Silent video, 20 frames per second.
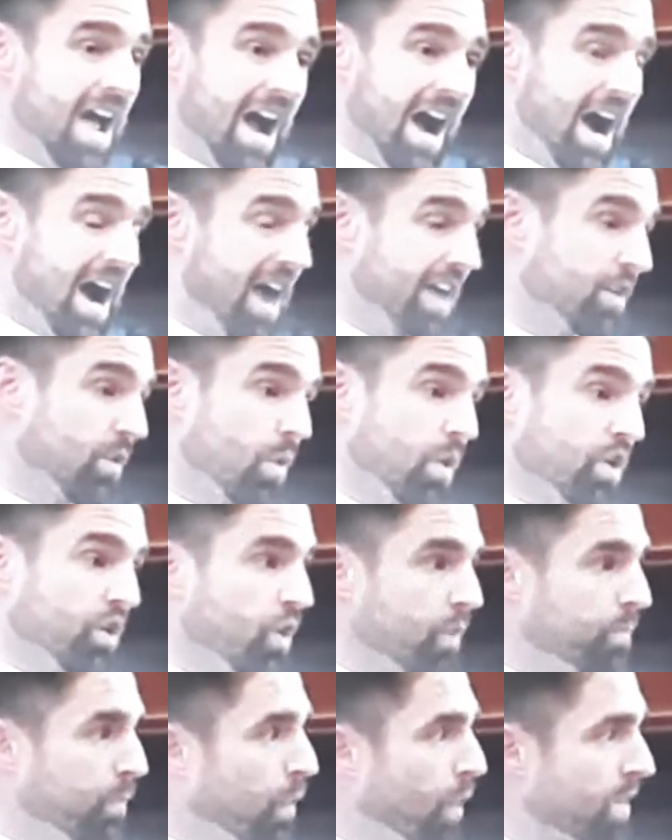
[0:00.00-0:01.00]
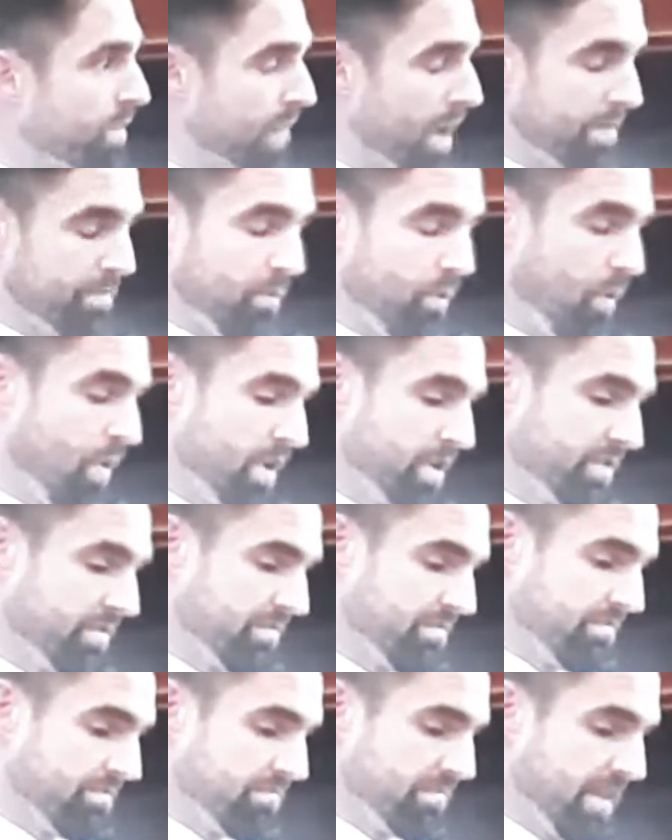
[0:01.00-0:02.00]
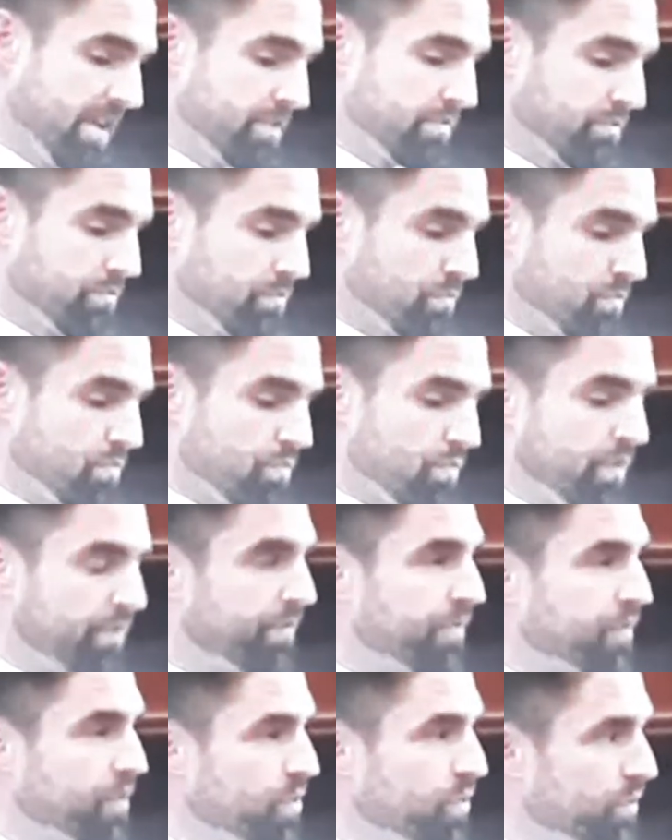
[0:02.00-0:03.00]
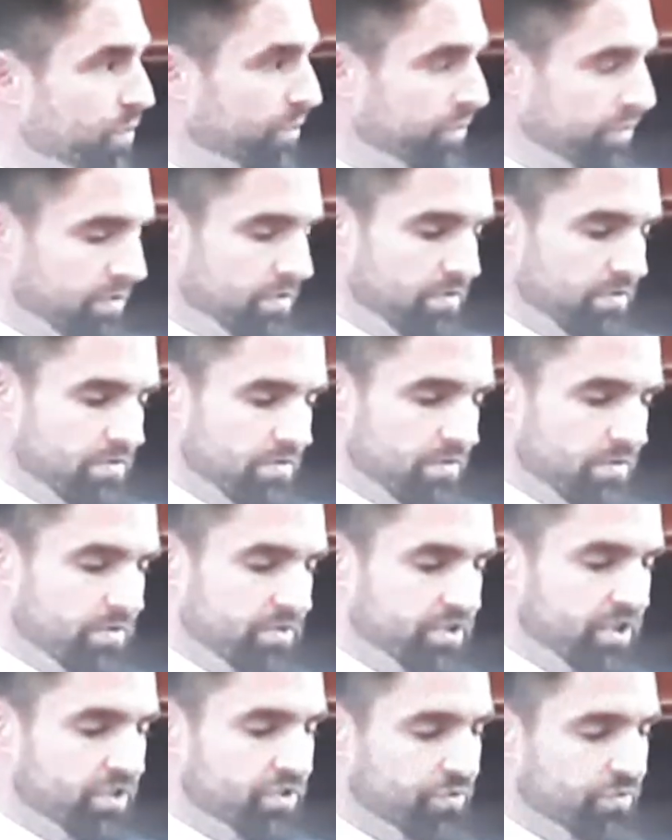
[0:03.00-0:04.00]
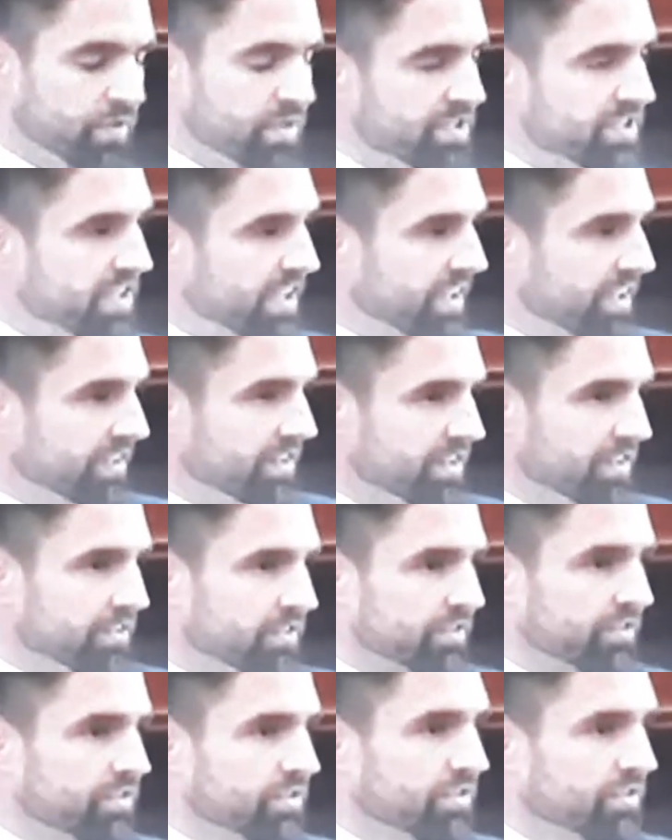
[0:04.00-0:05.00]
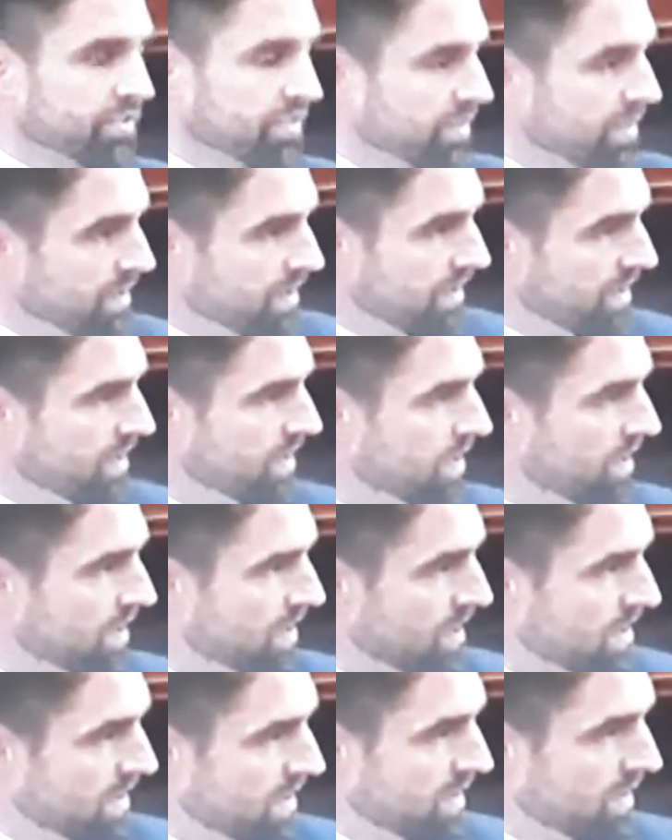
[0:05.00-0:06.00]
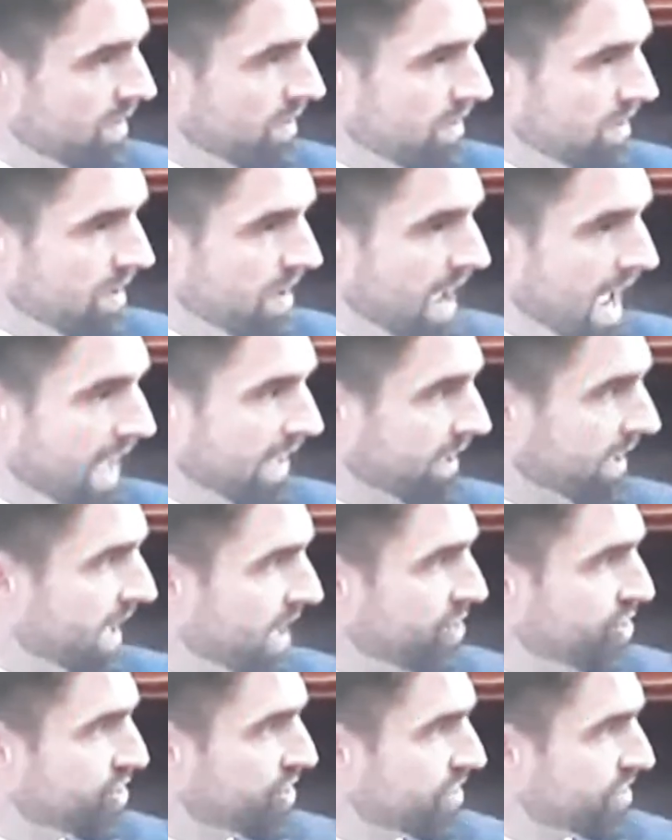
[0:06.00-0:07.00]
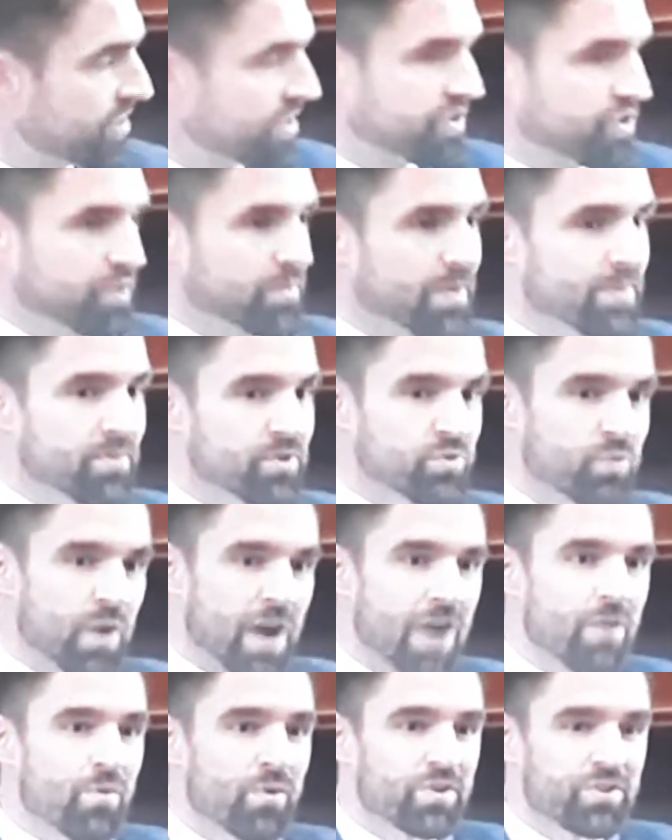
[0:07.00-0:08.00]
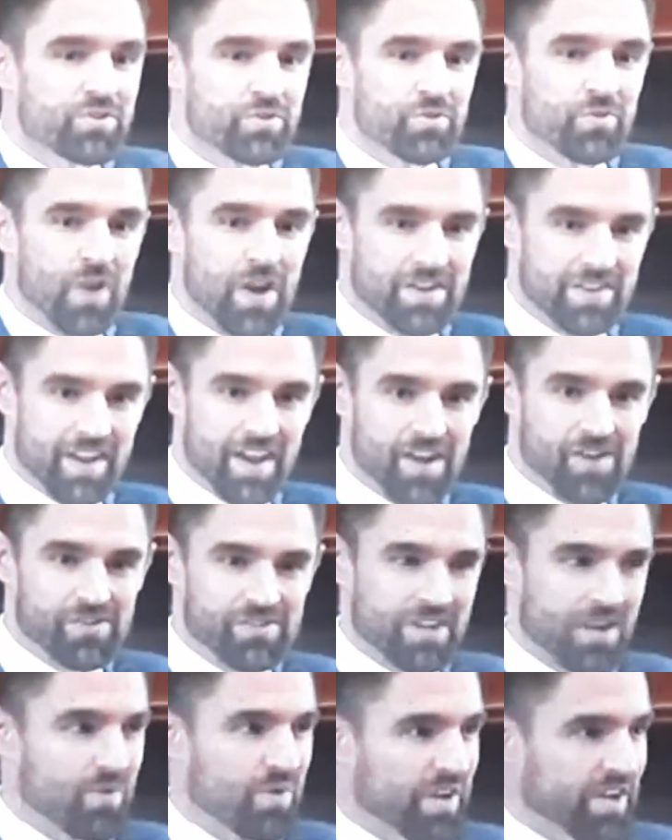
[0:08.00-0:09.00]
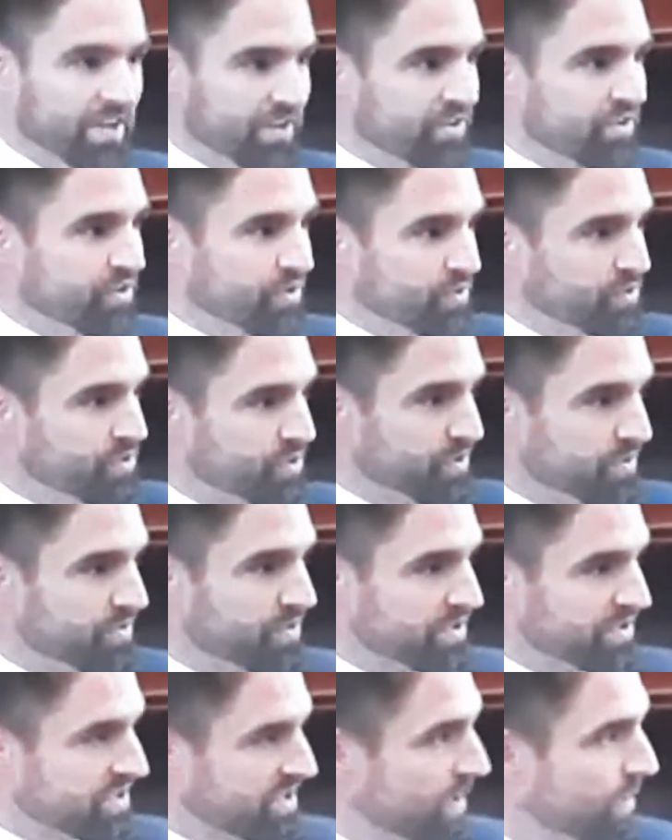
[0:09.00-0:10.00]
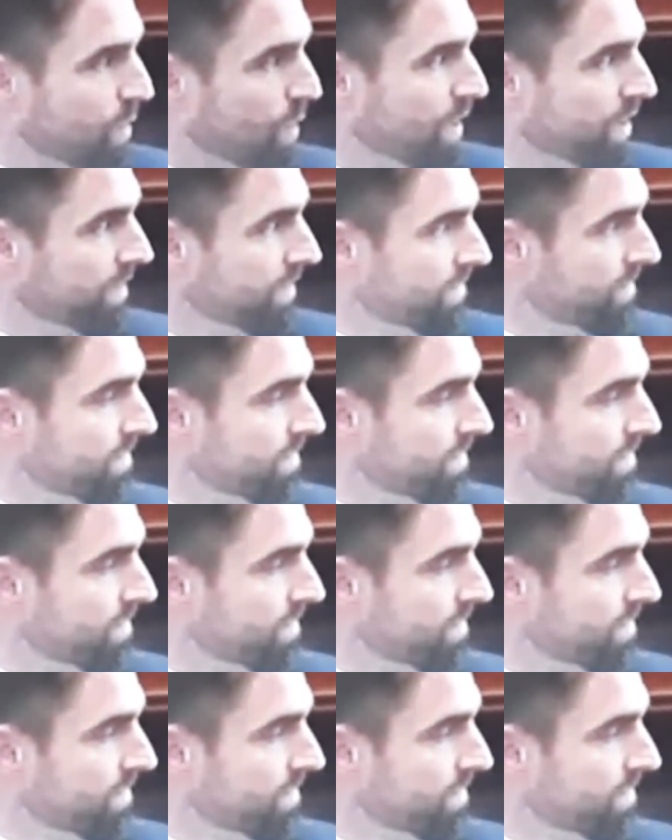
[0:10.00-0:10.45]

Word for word: I don't want to go point by point and refute such ridiculous allegations. And so, members, what I want to do right now is I want to introduce you to someone